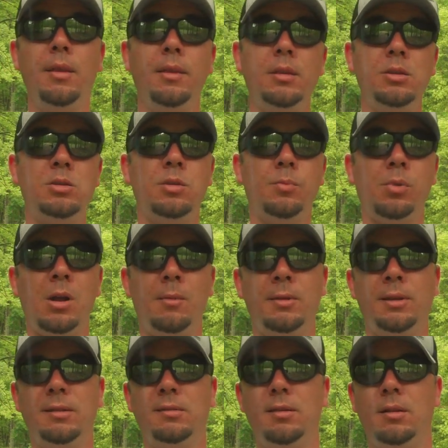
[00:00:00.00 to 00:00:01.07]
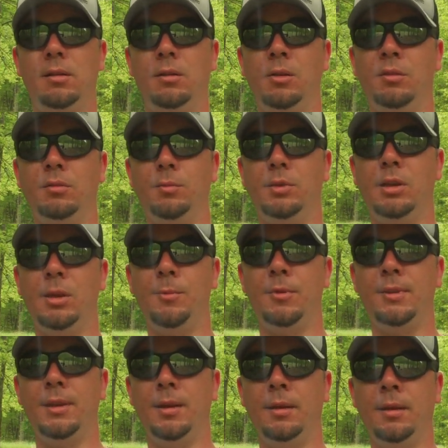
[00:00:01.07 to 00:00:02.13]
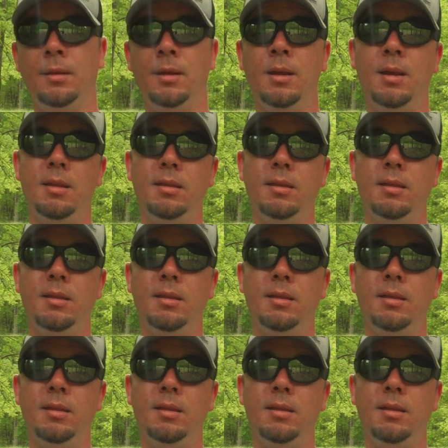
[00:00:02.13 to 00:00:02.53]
Then you should probably consider doing some timber thinning.